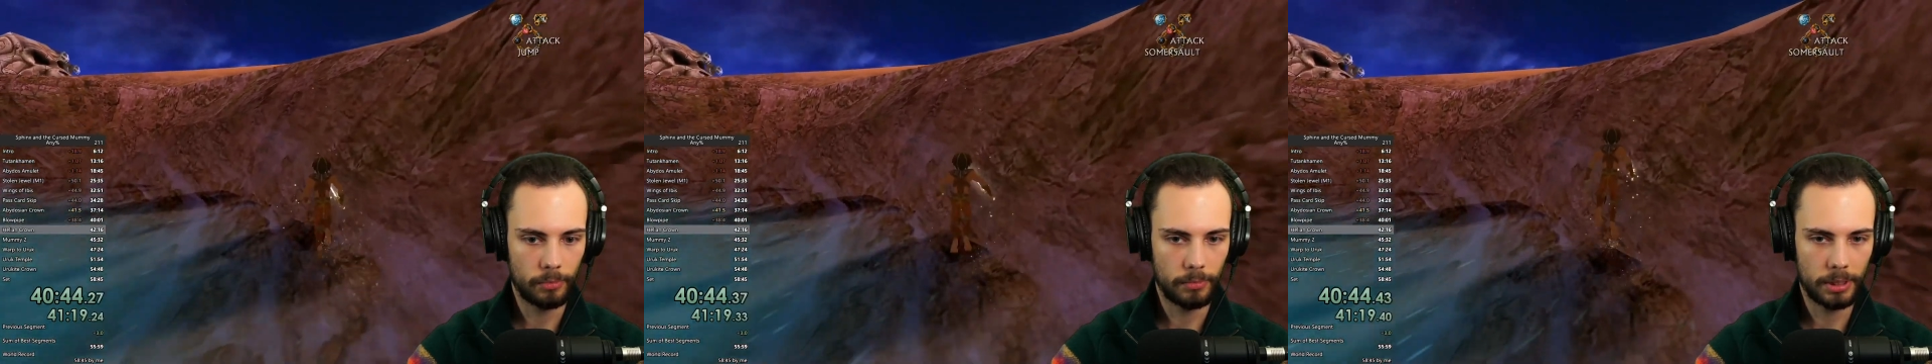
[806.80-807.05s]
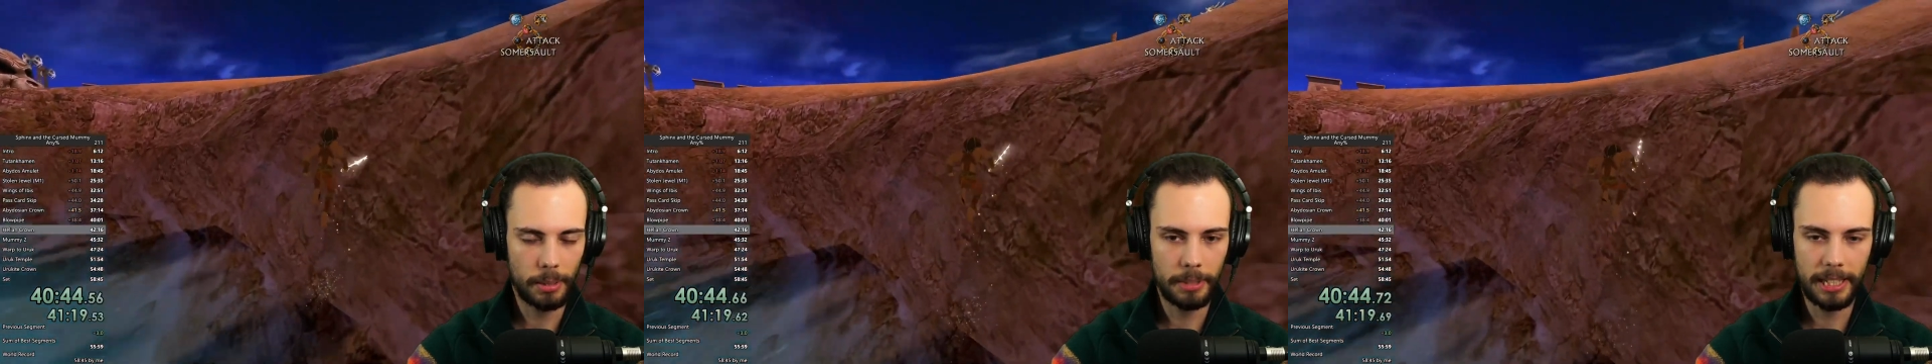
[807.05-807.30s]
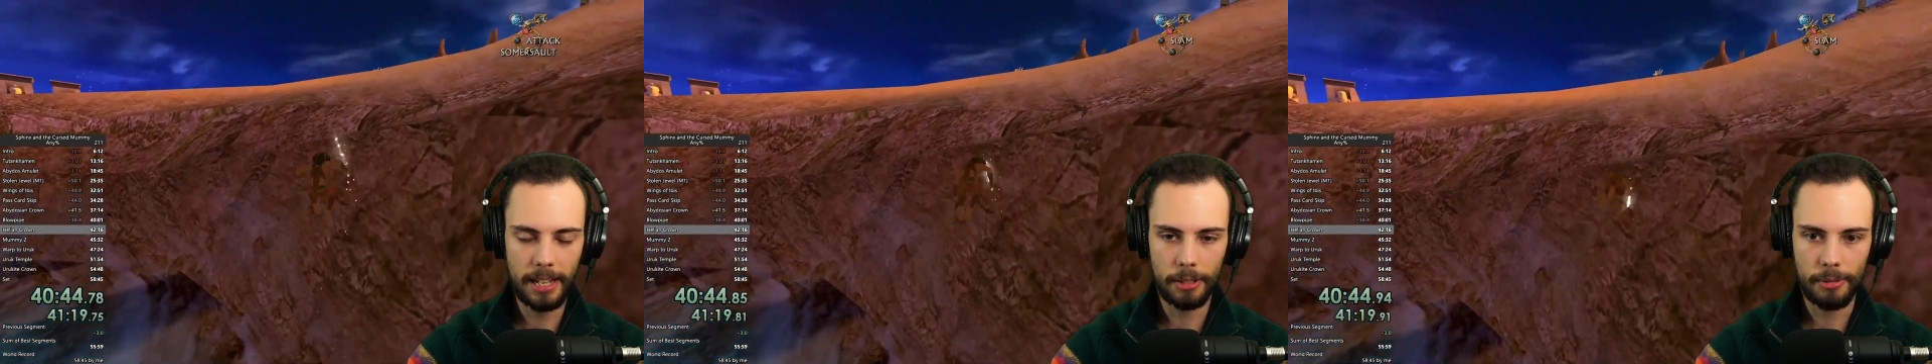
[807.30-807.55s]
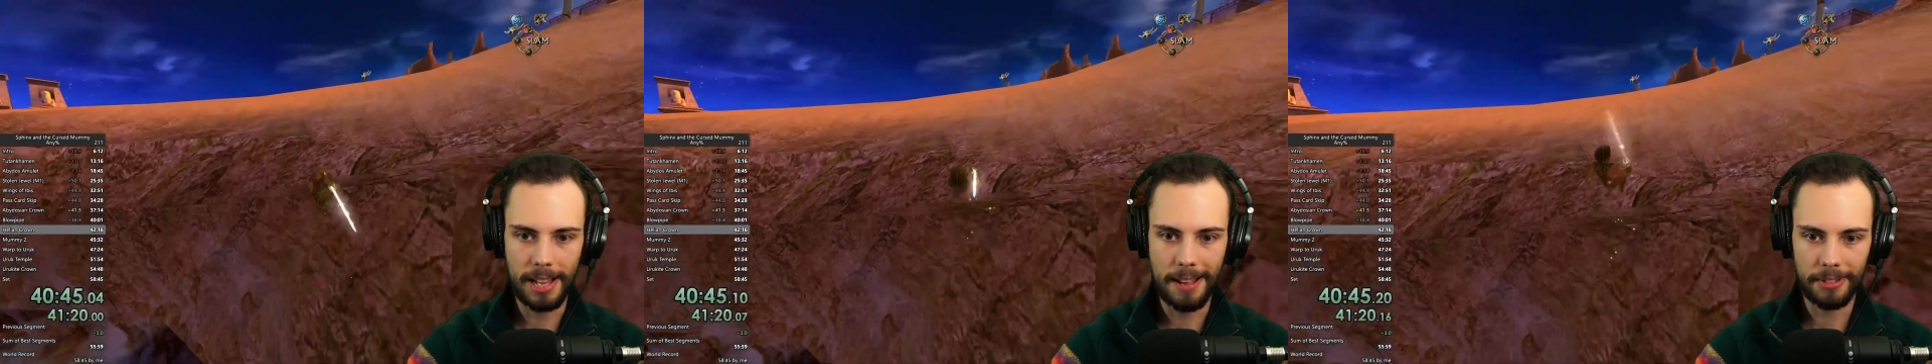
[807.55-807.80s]
Something
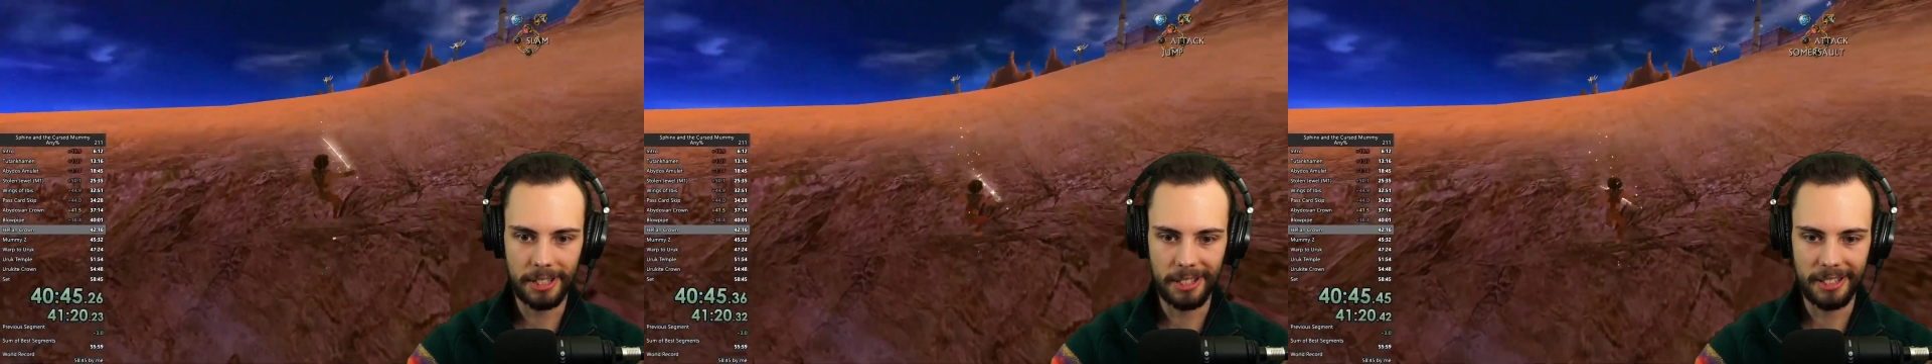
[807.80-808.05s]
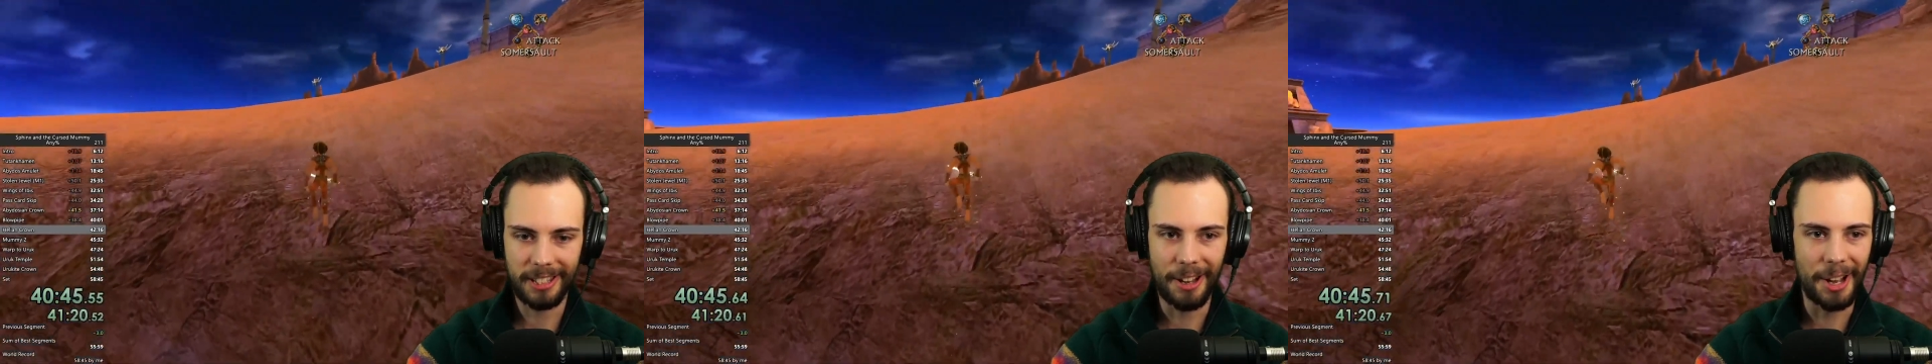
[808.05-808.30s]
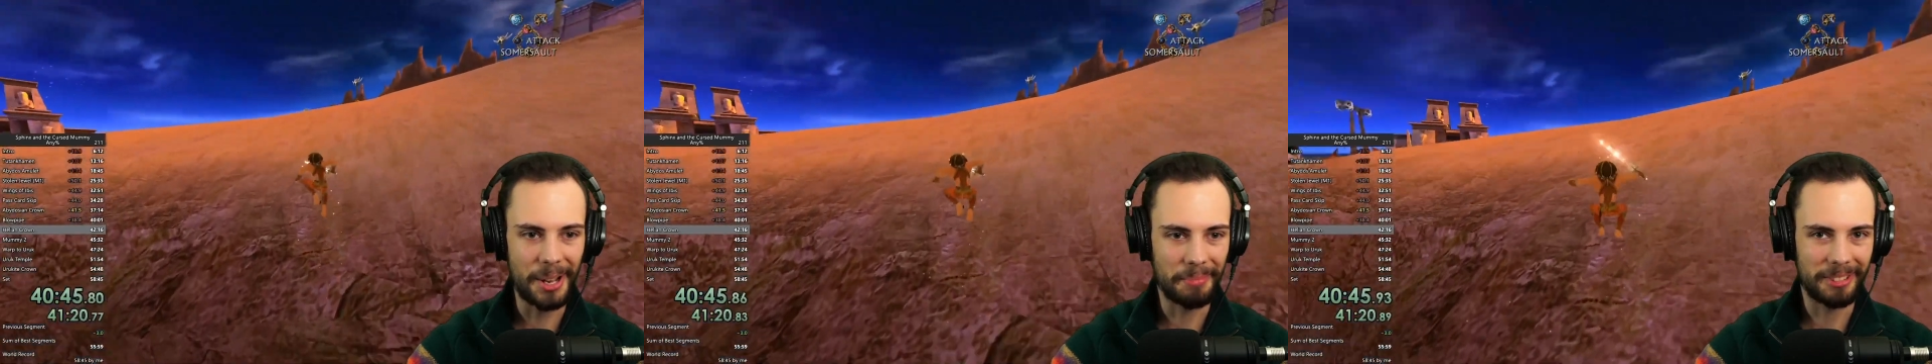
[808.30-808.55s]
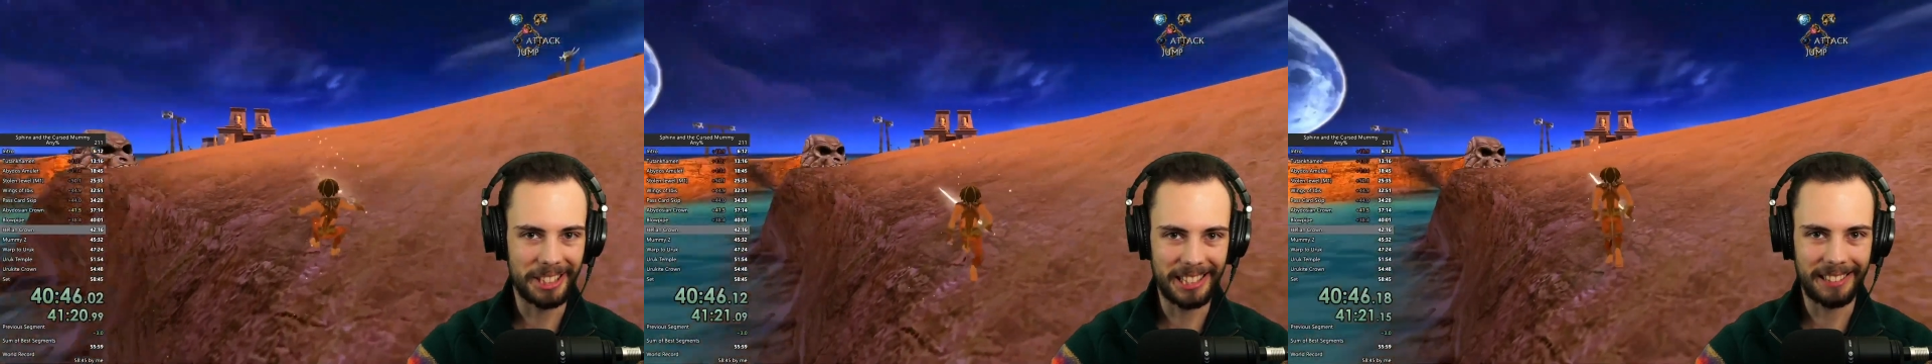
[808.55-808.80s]
else we'll have to
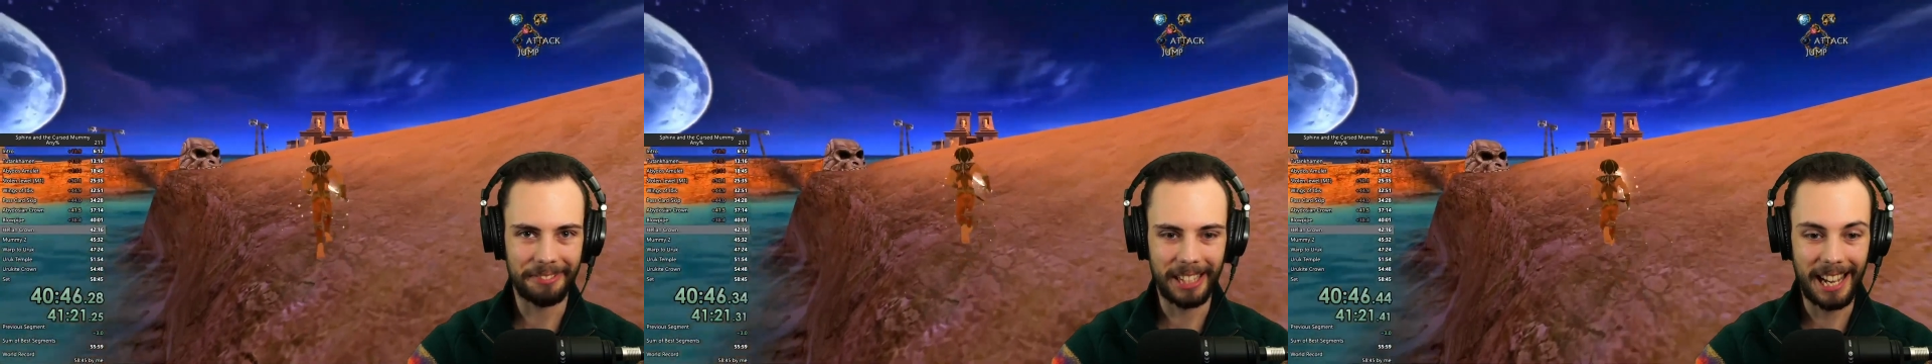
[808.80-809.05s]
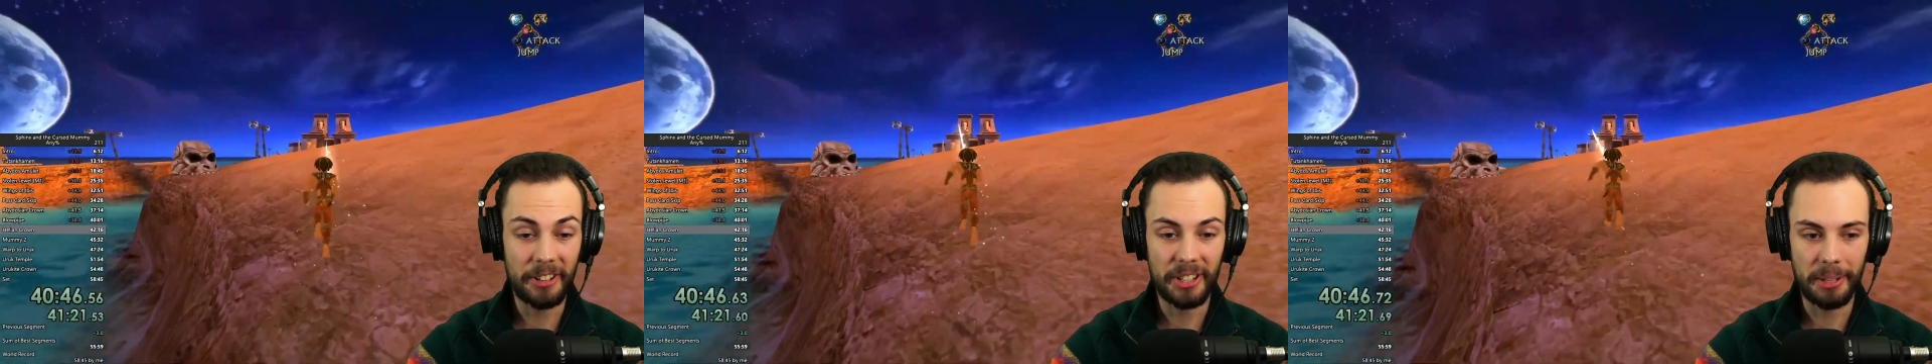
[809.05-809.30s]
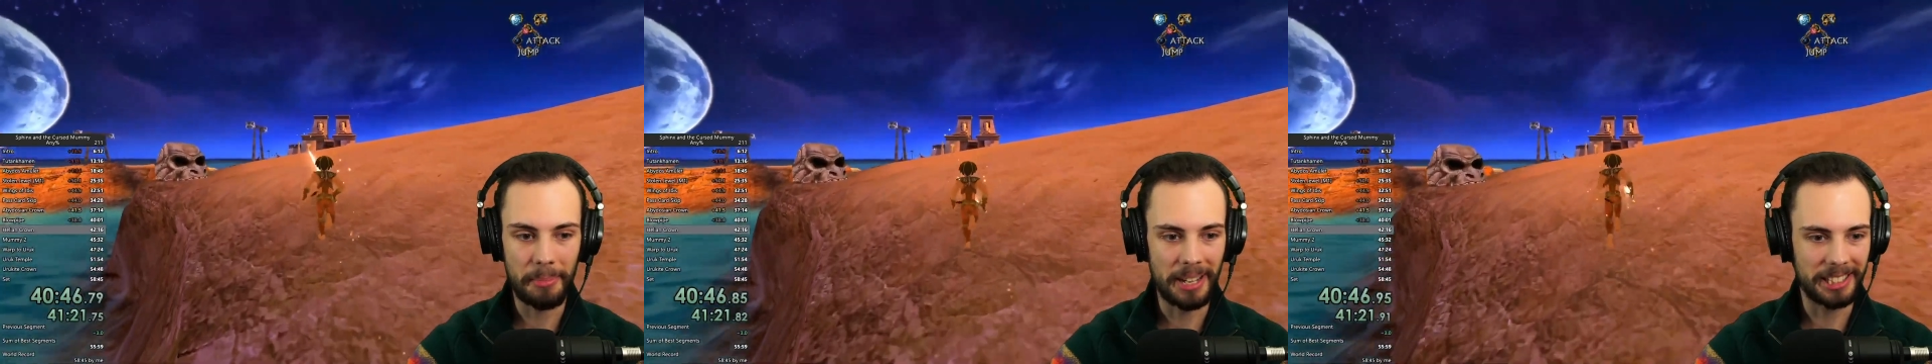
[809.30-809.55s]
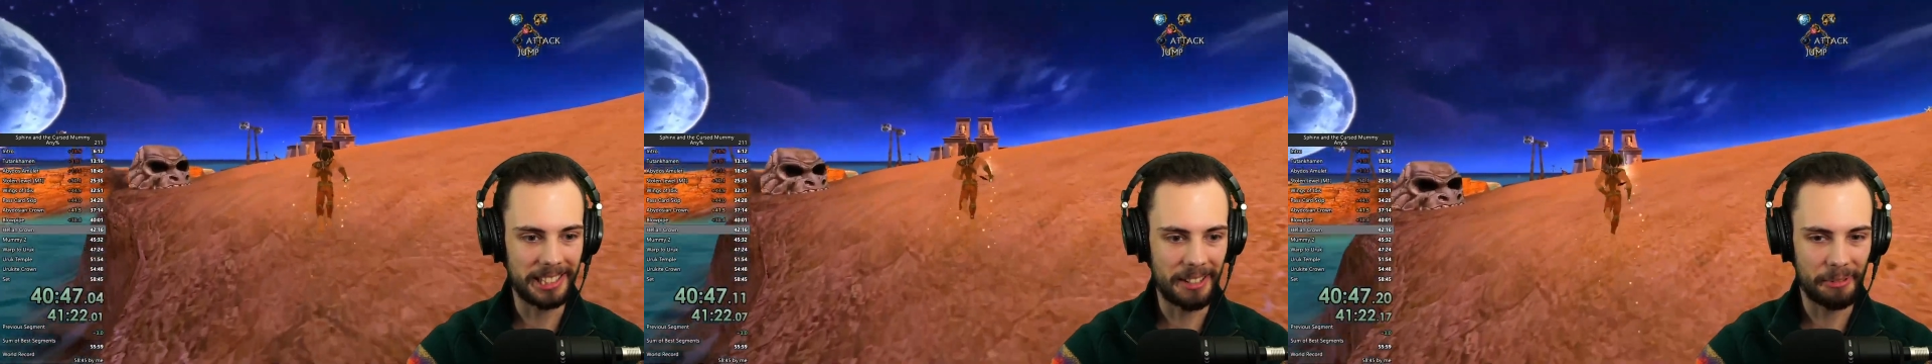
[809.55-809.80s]
time to see if it actually
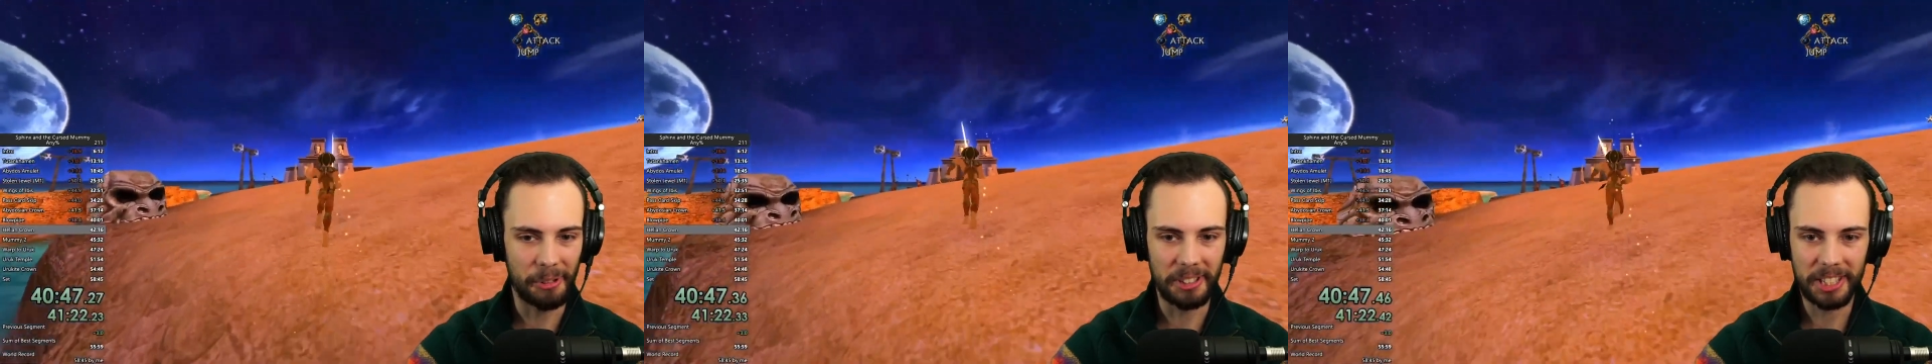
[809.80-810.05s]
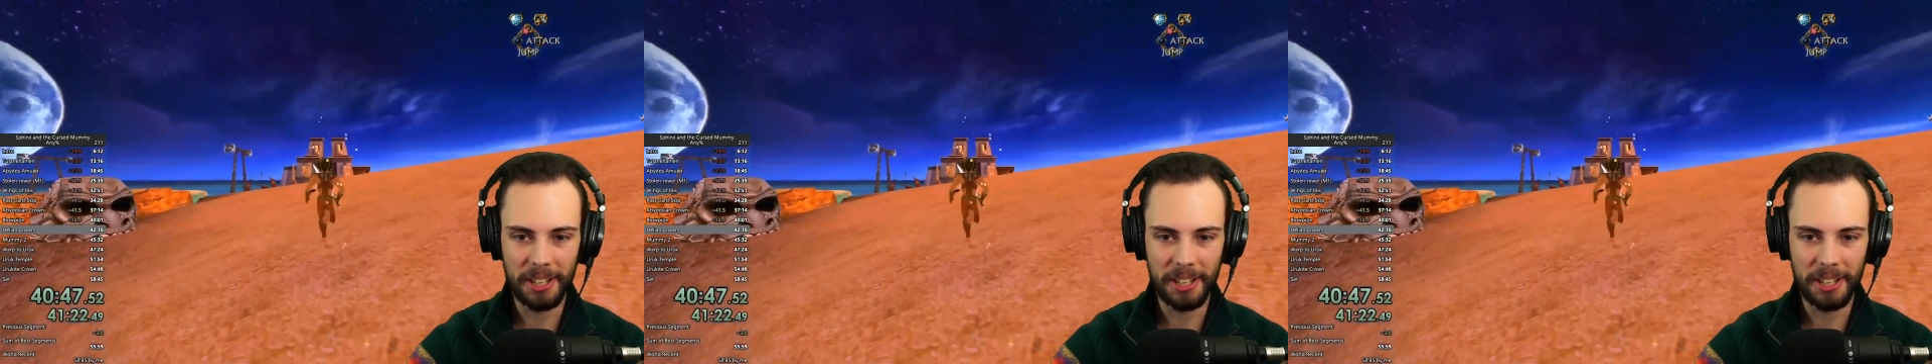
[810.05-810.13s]
makes a difference.